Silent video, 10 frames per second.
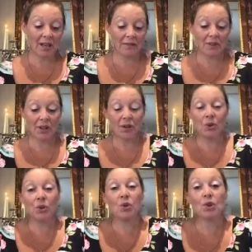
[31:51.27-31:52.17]
I would
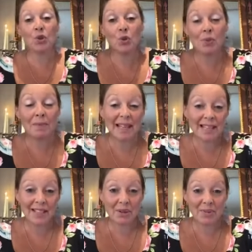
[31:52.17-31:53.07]
love you
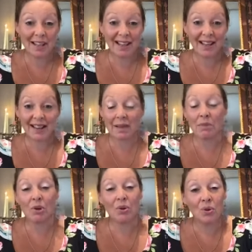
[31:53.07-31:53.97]
to
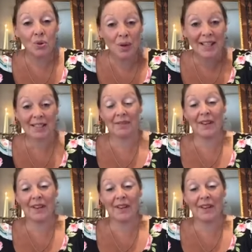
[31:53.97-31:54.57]
message me. I'm